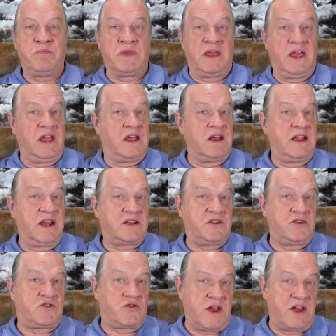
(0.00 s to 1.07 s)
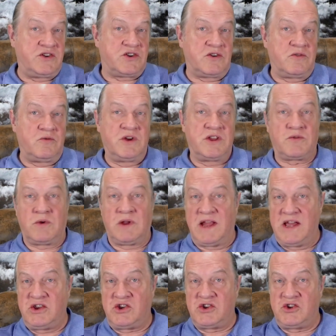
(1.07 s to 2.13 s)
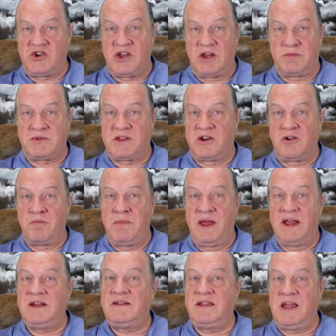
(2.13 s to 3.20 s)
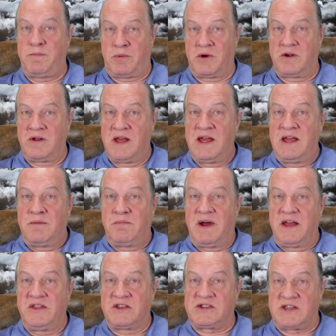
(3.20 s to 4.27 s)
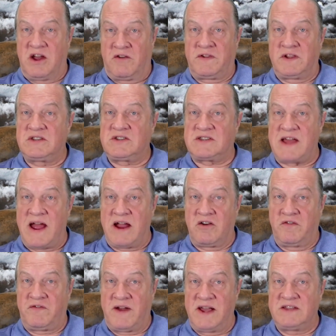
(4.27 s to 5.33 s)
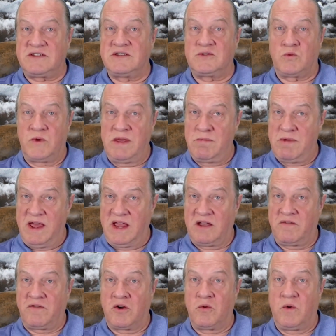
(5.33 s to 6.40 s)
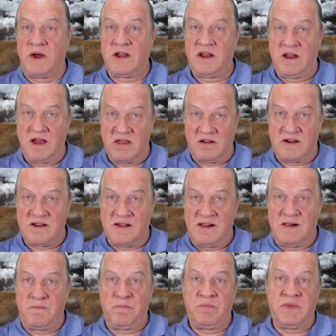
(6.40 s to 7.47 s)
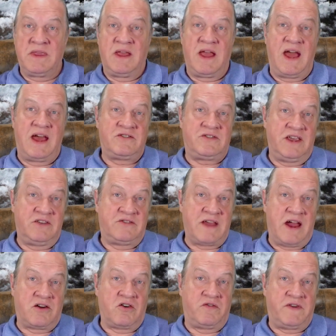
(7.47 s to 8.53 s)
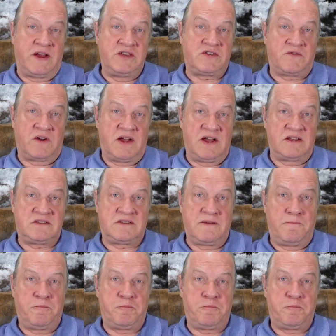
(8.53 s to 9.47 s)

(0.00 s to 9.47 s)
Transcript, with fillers: He connected treasure with relationships that are made deeper by the selfless sacrifices we make for one another as he sacrificed for us.